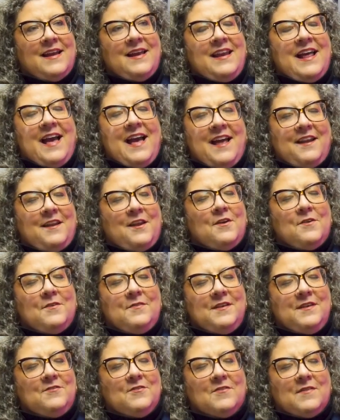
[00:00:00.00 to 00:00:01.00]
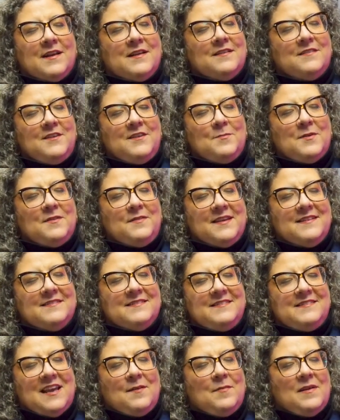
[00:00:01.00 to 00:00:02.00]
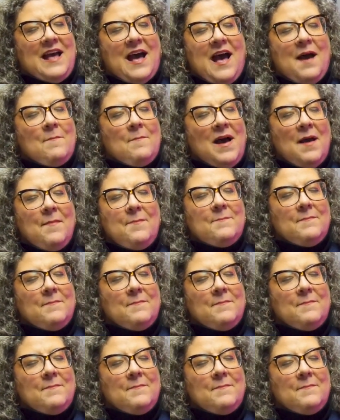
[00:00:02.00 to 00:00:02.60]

and I, I, know these are like stupid things to say, but my